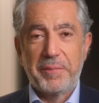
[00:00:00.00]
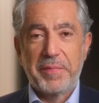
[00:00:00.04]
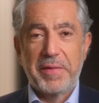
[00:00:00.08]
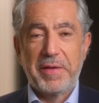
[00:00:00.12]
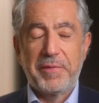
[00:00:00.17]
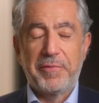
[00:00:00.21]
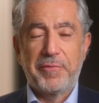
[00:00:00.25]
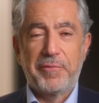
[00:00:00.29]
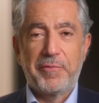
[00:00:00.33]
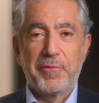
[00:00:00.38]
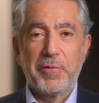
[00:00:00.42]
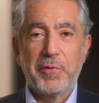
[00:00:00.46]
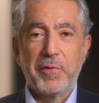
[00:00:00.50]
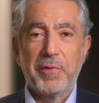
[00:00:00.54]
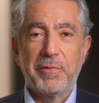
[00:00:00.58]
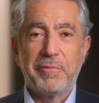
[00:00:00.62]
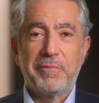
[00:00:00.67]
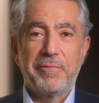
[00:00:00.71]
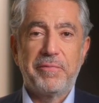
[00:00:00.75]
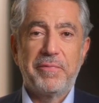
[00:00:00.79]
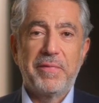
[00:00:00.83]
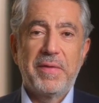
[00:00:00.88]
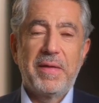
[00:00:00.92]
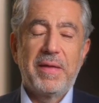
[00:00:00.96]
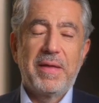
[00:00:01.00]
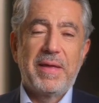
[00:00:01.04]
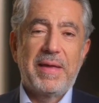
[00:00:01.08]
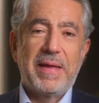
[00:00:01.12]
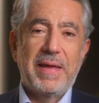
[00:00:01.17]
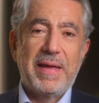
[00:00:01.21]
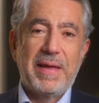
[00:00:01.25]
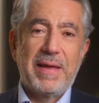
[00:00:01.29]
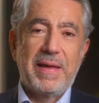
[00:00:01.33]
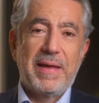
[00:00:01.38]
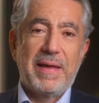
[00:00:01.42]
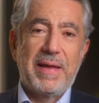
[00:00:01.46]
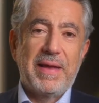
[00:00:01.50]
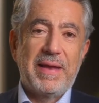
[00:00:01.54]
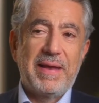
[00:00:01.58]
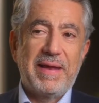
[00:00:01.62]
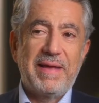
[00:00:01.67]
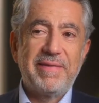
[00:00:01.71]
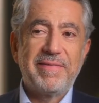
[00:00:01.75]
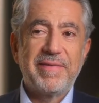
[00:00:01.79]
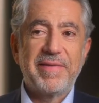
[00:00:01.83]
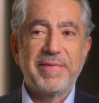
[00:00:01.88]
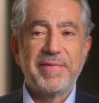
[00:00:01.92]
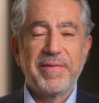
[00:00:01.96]
It's sort of a
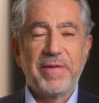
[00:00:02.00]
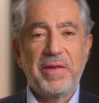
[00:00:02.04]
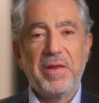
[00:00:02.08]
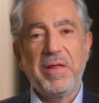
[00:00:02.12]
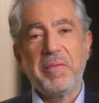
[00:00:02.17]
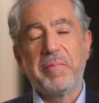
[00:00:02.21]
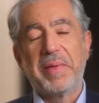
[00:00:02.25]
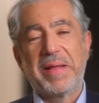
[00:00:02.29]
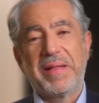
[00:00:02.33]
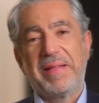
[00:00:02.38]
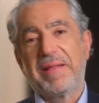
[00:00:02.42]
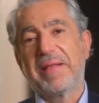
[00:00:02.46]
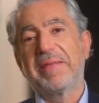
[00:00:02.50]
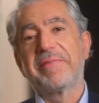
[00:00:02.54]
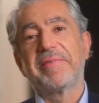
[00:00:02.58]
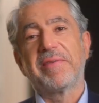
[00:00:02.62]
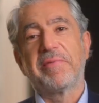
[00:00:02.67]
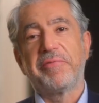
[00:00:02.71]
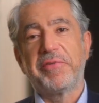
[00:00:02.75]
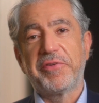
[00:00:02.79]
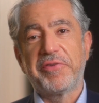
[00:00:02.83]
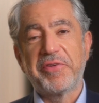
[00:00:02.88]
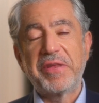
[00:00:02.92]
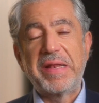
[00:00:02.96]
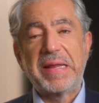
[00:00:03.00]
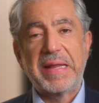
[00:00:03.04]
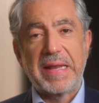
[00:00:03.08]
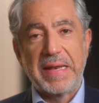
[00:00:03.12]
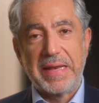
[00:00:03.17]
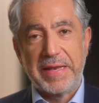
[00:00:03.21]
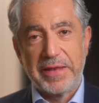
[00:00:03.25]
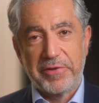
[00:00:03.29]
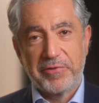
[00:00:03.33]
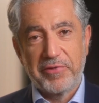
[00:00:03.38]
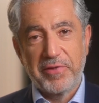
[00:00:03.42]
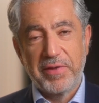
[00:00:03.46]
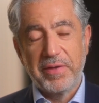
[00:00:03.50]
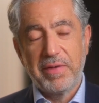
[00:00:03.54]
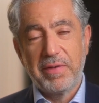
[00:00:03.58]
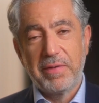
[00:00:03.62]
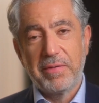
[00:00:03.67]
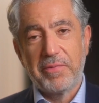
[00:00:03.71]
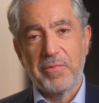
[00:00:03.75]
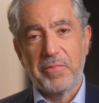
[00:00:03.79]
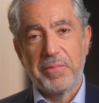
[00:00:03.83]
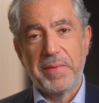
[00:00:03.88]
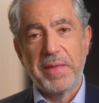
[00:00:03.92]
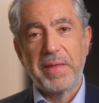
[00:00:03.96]
necessary but not sufficient condition
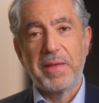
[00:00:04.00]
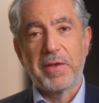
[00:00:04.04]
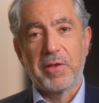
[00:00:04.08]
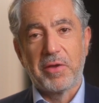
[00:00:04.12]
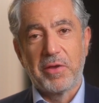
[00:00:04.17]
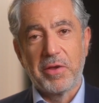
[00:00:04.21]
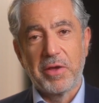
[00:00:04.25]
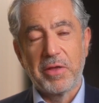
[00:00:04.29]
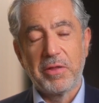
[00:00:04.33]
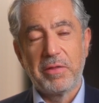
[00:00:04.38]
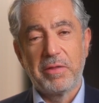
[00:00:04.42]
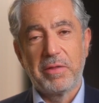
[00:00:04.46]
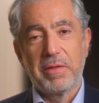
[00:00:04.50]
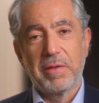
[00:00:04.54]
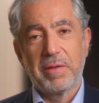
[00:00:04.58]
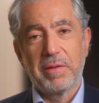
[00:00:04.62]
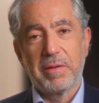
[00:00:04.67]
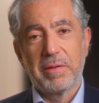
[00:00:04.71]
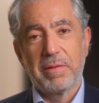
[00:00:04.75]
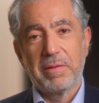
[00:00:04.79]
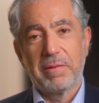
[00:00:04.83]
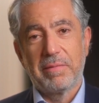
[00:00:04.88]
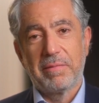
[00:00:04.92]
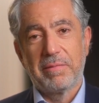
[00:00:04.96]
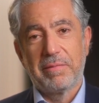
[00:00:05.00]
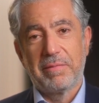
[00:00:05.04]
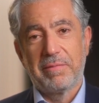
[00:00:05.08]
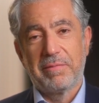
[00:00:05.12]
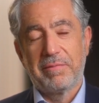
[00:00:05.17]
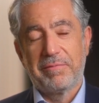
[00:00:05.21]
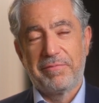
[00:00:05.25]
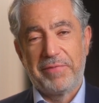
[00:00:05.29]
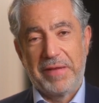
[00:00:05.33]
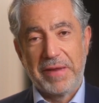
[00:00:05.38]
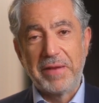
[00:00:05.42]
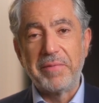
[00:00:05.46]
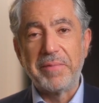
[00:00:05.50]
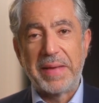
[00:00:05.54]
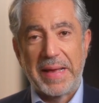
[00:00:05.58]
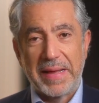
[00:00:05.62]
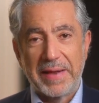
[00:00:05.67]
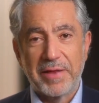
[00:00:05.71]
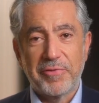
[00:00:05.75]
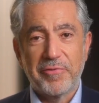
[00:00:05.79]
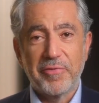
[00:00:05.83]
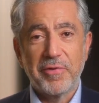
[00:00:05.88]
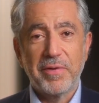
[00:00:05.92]
to be a good fund manager.